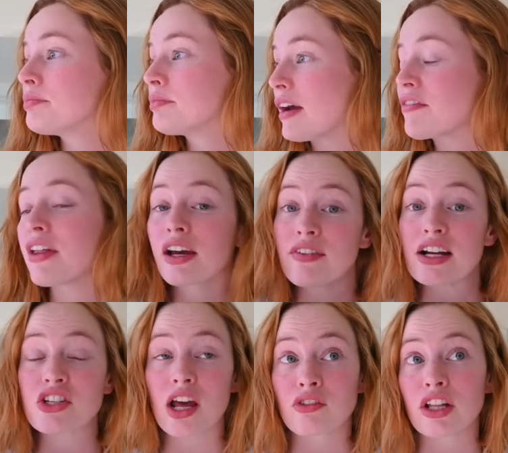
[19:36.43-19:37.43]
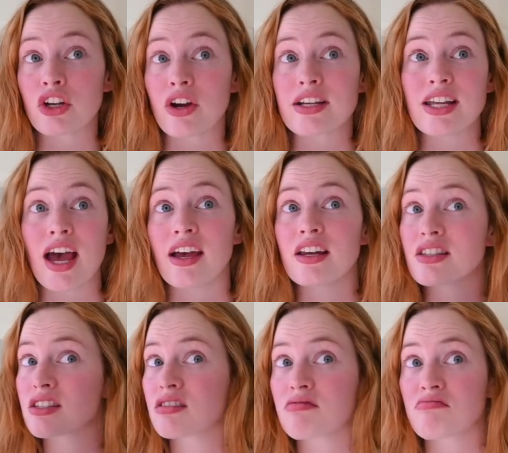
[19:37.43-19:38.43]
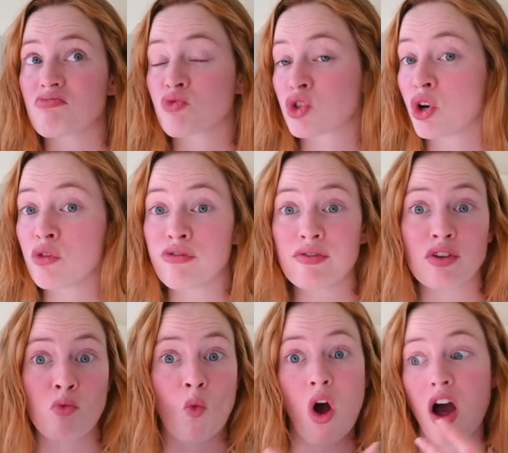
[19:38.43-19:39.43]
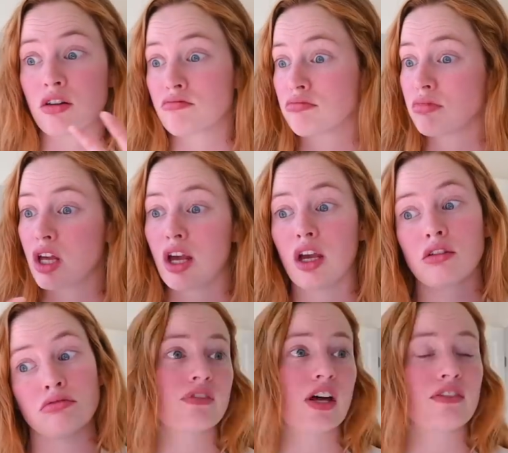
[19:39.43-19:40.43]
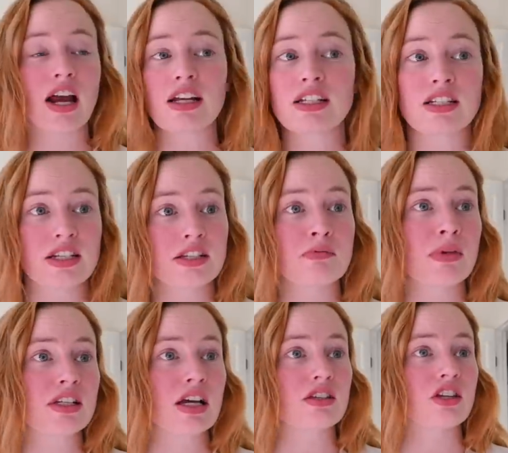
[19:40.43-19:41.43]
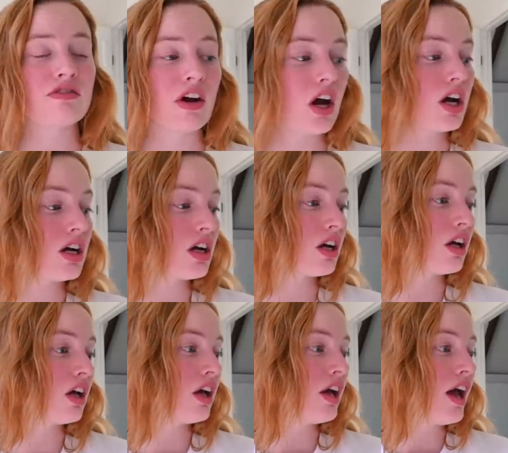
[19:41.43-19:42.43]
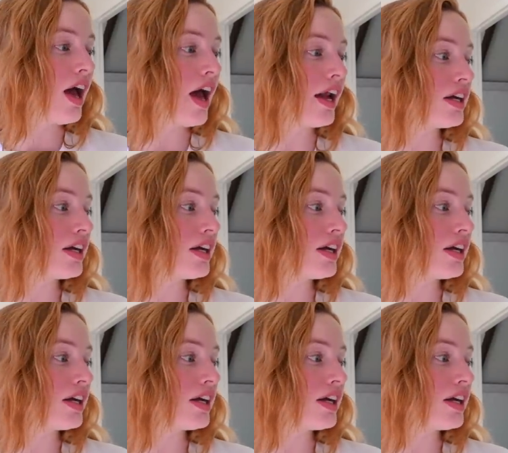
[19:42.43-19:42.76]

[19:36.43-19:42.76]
I feel like I've actually had a really great day and it's 2.51. Like, I've gotten a decent bit done so far. And